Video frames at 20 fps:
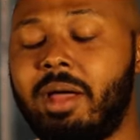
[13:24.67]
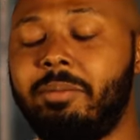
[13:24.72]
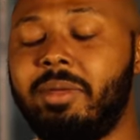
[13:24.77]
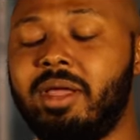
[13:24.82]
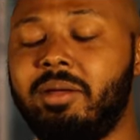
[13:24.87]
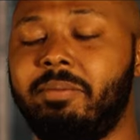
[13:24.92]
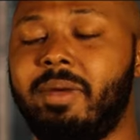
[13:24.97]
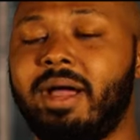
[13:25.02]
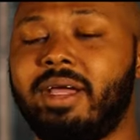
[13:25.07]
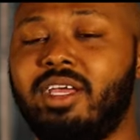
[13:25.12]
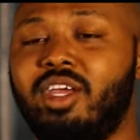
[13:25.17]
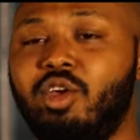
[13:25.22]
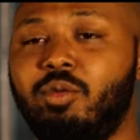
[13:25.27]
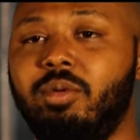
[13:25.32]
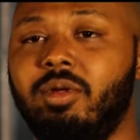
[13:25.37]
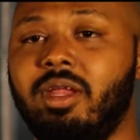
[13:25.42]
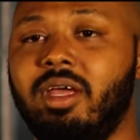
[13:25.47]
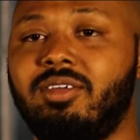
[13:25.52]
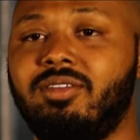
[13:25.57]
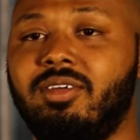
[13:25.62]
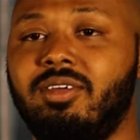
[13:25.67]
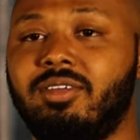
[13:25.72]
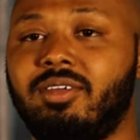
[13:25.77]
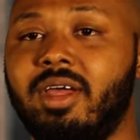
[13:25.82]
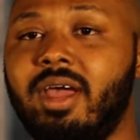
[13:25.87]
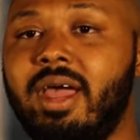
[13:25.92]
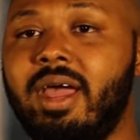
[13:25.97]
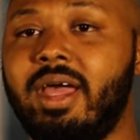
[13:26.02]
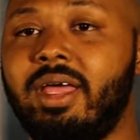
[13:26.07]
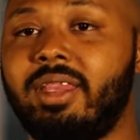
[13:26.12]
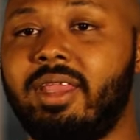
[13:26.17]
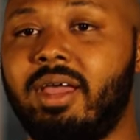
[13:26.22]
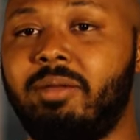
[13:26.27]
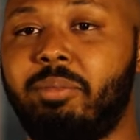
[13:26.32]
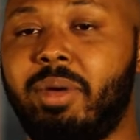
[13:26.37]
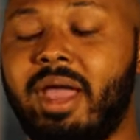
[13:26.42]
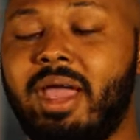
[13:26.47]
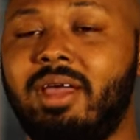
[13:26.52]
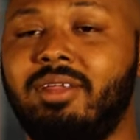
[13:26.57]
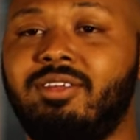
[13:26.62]
I mean by Cubanesque is they
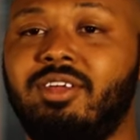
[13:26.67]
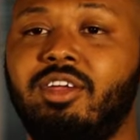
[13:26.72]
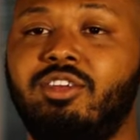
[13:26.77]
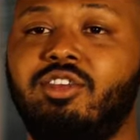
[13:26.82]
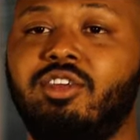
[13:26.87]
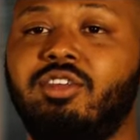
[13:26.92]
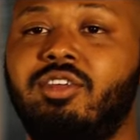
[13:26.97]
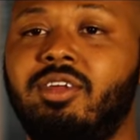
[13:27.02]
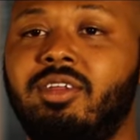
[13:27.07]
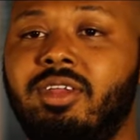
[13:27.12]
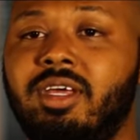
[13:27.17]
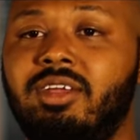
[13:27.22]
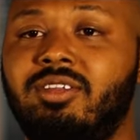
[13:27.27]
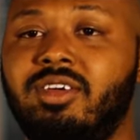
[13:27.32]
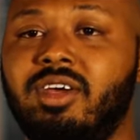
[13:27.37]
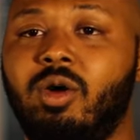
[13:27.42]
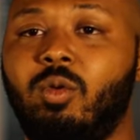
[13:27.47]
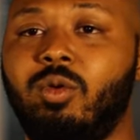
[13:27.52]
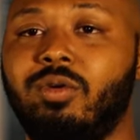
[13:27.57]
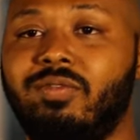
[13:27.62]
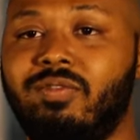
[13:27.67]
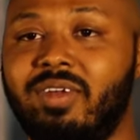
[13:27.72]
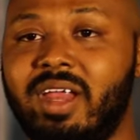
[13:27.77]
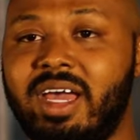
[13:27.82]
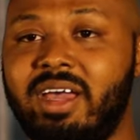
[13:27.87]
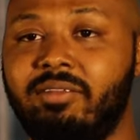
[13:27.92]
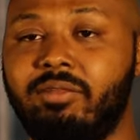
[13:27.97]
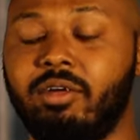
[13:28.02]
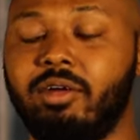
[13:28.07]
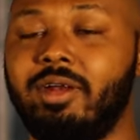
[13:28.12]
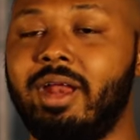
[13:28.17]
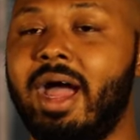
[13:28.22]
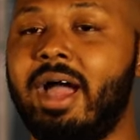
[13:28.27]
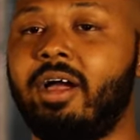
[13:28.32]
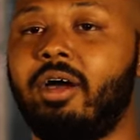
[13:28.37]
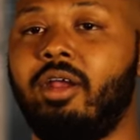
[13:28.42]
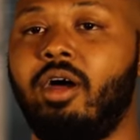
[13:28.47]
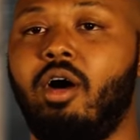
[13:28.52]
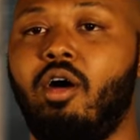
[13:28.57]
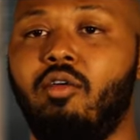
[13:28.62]
pay attention to detail with flavor,
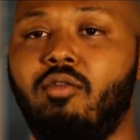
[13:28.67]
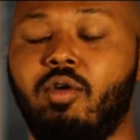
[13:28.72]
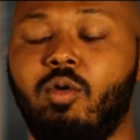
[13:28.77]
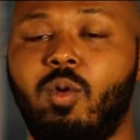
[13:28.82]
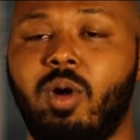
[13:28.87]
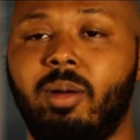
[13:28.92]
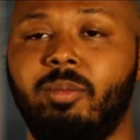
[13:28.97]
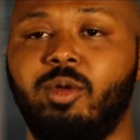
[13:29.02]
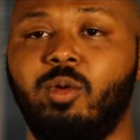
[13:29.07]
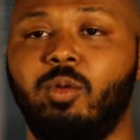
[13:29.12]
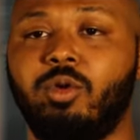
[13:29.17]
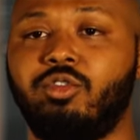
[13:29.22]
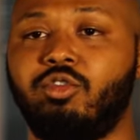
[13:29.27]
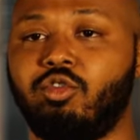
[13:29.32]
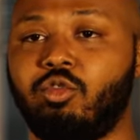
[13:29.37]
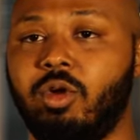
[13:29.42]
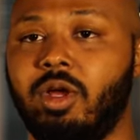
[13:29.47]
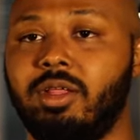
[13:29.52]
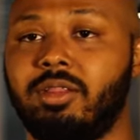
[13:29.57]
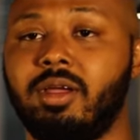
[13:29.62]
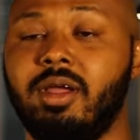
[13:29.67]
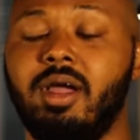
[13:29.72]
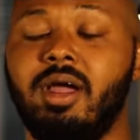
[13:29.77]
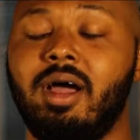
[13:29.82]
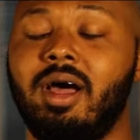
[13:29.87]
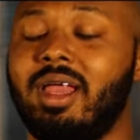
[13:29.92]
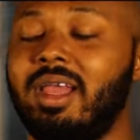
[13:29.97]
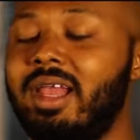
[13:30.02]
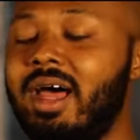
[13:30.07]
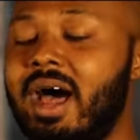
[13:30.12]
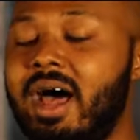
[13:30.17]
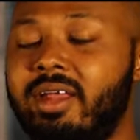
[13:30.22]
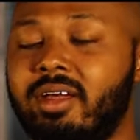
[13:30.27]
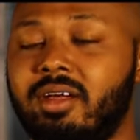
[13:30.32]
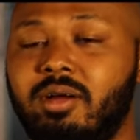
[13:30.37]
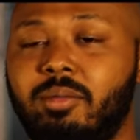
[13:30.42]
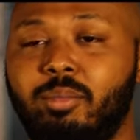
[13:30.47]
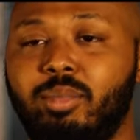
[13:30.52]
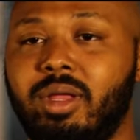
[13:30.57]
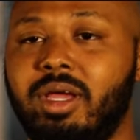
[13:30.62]
not gonna overwhelm you with strength, a lot
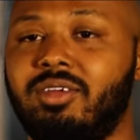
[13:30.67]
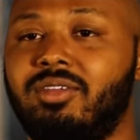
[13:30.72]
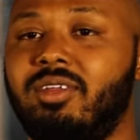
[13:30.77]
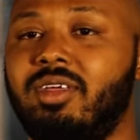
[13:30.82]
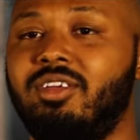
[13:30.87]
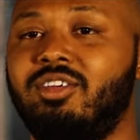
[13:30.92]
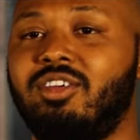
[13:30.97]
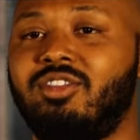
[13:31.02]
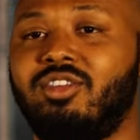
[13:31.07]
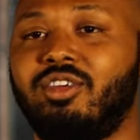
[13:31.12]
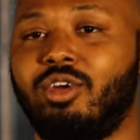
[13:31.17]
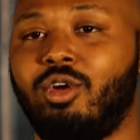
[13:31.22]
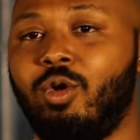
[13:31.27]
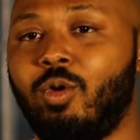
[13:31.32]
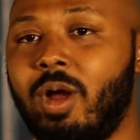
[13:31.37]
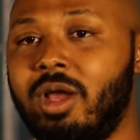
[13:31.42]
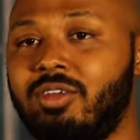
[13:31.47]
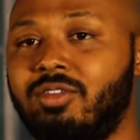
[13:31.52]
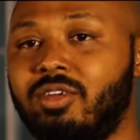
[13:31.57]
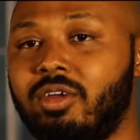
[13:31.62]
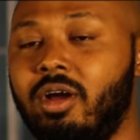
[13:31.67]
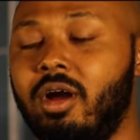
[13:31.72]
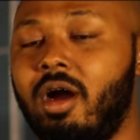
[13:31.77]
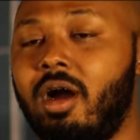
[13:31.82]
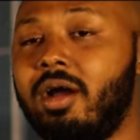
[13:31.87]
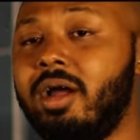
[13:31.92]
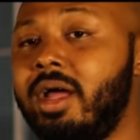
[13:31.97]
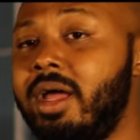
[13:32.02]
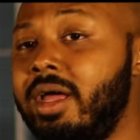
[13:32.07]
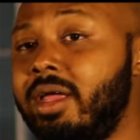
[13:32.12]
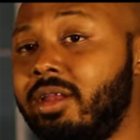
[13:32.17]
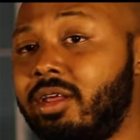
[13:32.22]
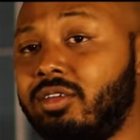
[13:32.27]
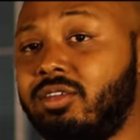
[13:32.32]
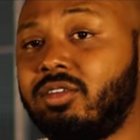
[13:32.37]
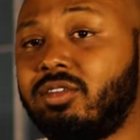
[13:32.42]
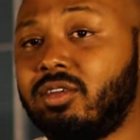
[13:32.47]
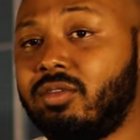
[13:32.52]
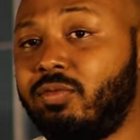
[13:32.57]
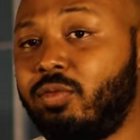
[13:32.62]
of complexity, just a great cigar.
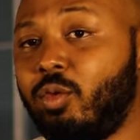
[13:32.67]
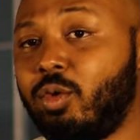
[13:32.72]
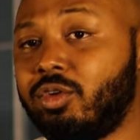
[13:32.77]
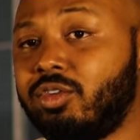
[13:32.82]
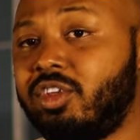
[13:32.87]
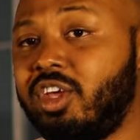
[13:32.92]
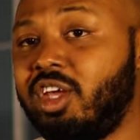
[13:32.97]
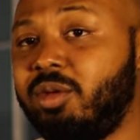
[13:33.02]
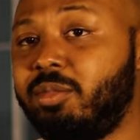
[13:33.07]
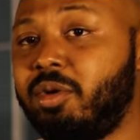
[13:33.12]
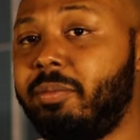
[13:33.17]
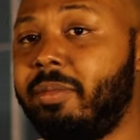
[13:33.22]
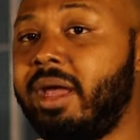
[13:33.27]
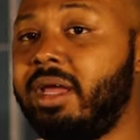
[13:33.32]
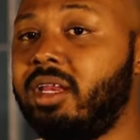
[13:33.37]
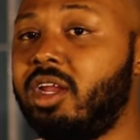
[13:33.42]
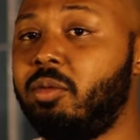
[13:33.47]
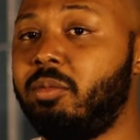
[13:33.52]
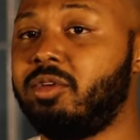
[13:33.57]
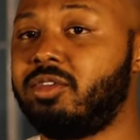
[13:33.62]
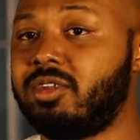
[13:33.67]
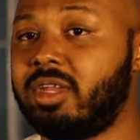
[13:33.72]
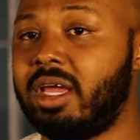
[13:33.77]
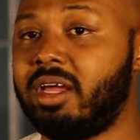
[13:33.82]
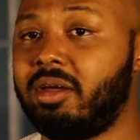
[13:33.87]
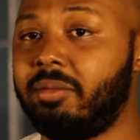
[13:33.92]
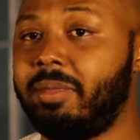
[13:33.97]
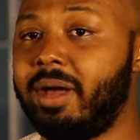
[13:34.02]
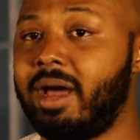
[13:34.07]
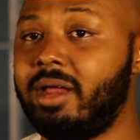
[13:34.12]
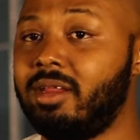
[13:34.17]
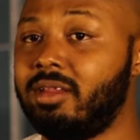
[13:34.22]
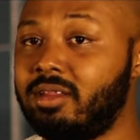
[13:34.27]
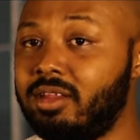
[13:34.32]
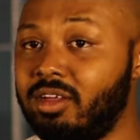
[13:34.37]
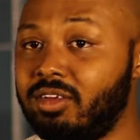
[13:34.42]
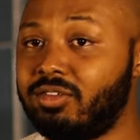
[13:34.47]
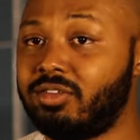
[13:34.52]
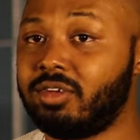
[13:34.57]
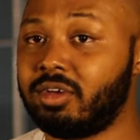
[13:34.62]
This is a four seed, but make no mistake about it,
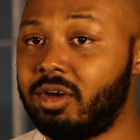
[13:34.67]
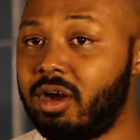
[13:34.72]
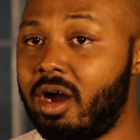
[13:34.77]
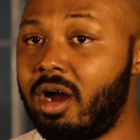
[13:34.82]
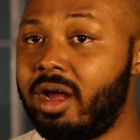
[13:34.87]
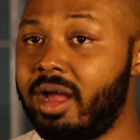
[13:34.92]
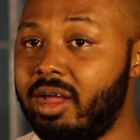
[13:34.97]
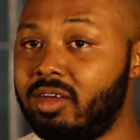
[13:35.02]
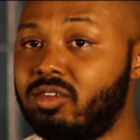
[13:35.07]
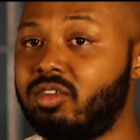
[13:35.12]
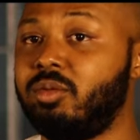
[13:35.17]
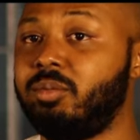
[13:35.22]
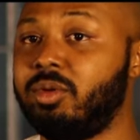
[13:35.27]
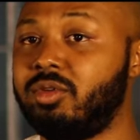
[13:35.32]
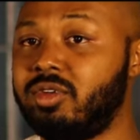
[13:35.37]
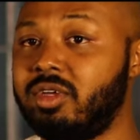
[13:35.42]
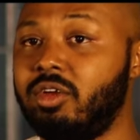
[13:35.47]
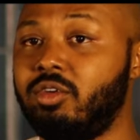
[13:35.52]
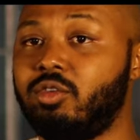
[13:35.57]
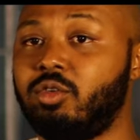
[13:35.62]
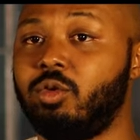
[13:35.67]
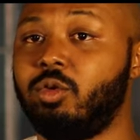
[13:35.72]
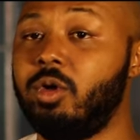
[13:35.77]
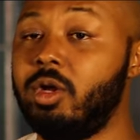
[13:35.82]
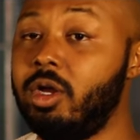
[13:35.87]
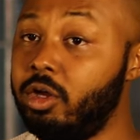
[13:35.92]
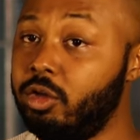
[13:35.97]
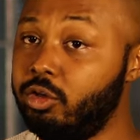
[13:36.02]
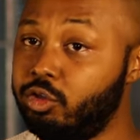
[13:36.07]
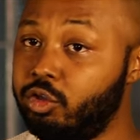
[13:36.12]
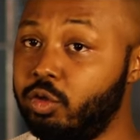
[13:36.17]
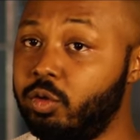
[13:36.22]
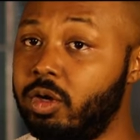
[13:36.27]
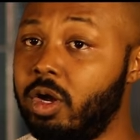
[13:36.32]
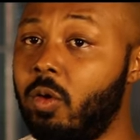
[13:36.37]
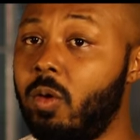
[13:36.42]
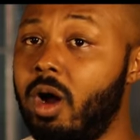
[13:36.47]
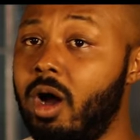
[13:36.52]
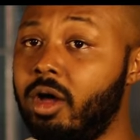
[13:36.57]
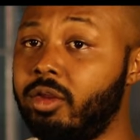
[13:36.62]
this cigar has the potential to
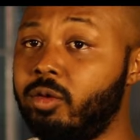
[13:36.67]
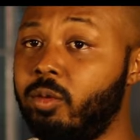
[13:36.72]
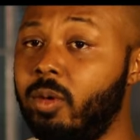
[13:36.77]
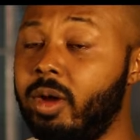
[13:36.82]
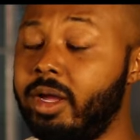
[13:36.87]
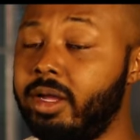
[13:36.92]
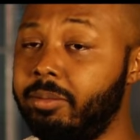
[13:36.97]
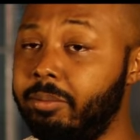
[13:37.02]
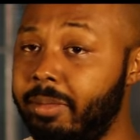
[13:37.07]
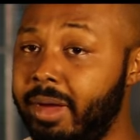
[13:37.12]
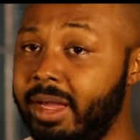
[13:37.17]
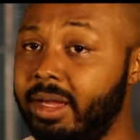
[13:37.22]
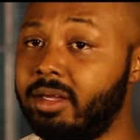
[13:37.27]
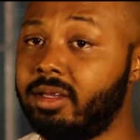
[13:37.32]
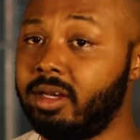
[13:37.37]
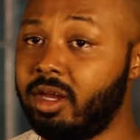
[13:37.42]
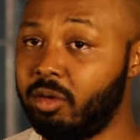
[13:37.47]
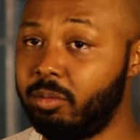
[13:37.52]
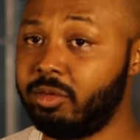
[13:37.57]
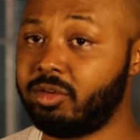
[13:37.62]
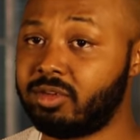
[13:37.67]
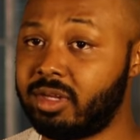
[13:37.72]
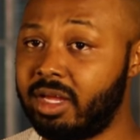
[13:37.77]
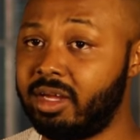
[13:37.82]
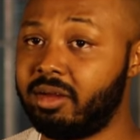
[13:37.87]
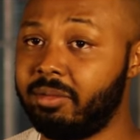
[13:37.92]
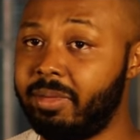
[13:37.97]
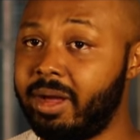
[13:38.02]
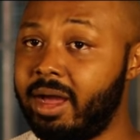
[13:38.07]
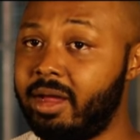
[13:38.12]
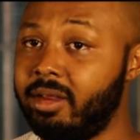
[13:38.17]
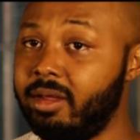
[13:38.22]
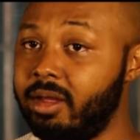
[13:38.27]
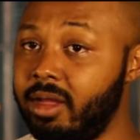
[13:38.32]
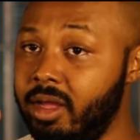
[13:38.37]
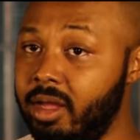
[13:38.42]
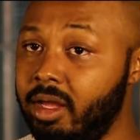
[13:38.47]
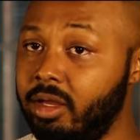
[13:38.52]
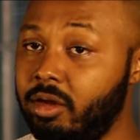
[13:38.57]
go all the way. Make no mistake about it.